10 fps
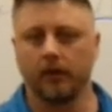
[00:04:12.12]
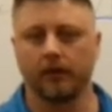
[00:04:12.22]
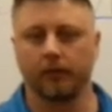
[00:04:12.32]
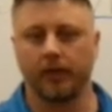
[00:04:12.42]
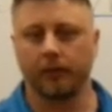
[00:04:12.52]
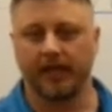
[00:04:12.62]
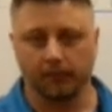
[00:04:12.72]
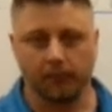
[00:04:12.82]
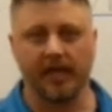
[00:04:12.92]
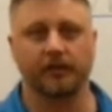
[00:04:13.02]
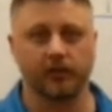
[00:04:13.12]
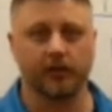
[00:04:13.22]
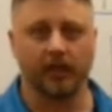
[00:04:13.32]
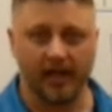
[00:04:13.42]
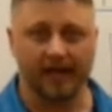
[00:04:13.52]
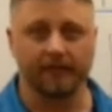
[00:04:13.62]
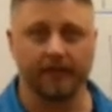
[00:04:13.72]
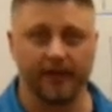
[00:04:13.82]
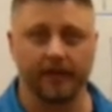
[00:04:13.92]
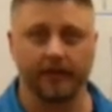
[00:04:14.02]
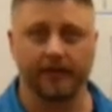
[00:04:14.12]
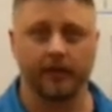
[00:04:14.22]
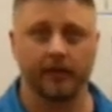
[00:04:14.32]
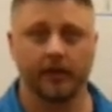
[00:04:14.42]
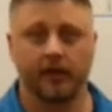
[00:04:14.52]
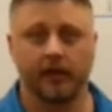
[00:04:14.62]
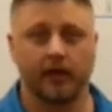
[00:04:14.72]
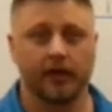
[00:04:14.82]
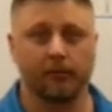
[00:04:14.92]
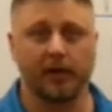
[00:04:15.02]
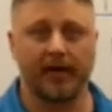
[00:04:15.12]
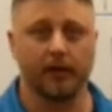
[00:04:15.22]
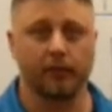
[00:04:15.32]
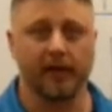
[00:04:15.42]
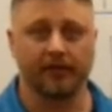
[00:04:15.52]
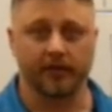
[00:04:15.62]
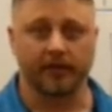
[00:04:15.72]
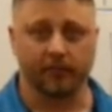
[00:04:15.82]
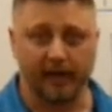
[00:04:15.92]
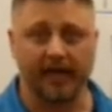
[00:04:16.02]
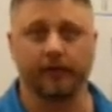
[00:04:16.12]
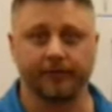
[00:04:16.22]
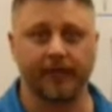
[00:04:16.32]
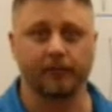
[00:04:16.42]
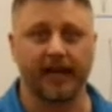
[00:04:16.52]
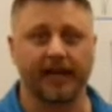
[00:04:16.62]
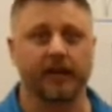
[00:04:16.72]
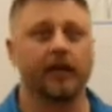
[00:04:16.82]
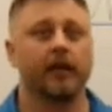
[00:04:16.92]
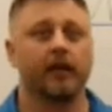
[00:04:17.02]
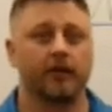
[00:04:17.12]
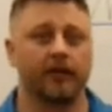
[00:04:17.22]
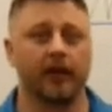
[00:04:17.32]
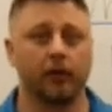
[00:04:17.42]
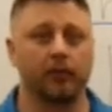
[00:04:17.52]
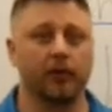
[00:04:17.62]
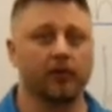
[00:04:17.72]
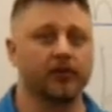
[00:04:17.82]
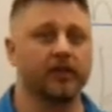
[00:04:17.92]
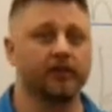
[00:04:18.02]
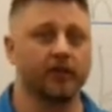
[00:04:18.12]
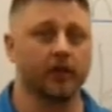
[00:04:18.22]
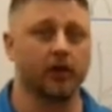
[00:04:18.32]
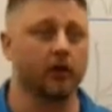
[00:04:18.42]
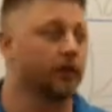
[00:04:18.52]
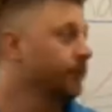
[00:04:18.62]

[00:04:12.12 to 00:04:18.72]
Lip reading: we can measure a lot of these biometrics, biofeedback to help you achieve your goal.